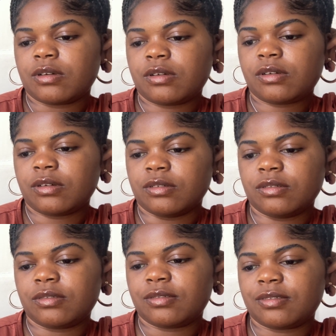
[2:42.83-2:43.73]

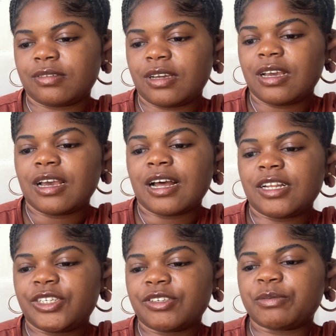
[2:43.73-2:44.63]

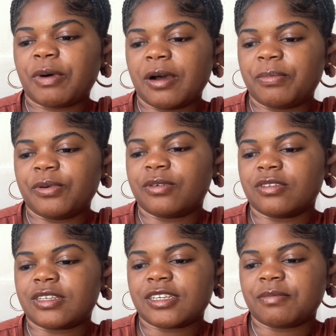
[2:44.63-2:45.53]
I'll choose purple
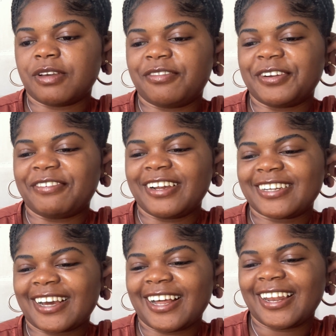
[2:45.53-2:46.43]
because that's my favorite
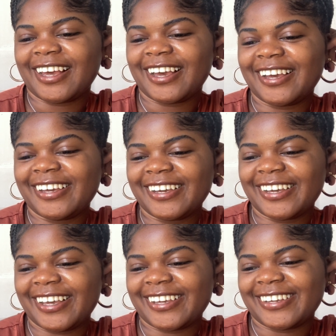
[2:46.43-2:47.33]
color.
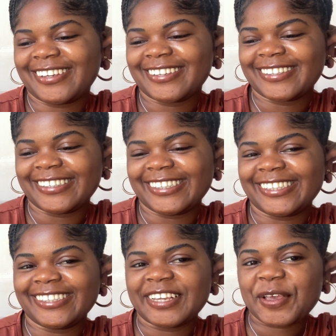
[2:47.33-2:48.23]

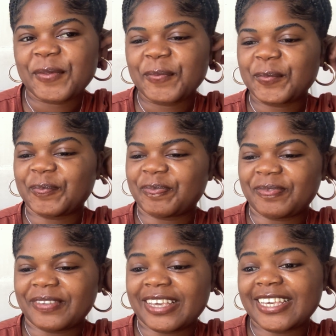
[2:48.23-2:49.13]

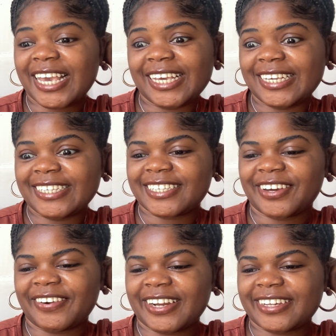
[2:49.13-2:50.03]
Yay, it's
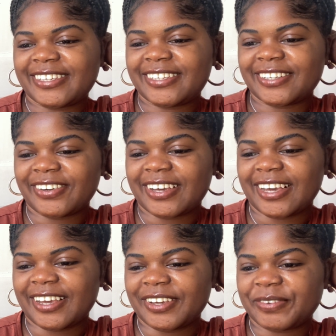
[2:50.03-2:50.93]
correct.
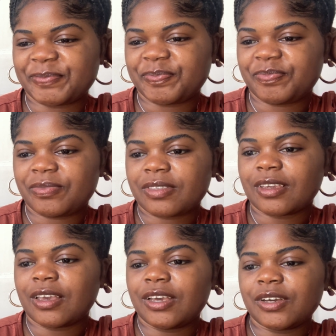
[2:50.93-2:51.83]
Okay,
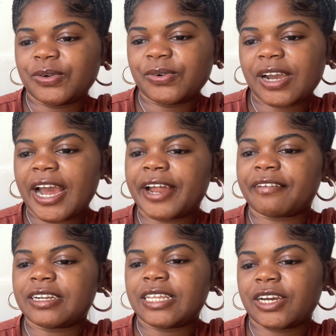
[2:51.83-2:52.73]
who
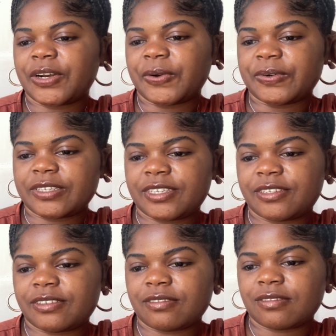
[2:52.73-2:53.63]
carried the cross
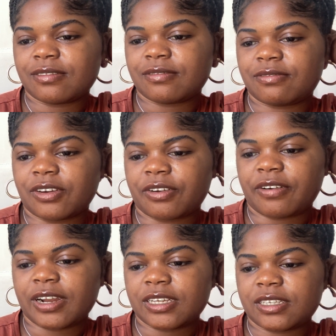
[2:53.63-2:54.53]
for
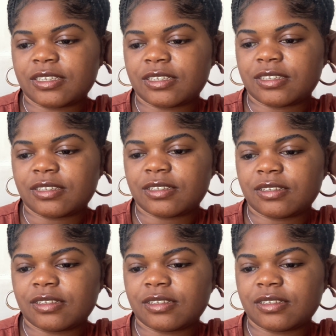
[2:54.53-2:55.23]
Christ?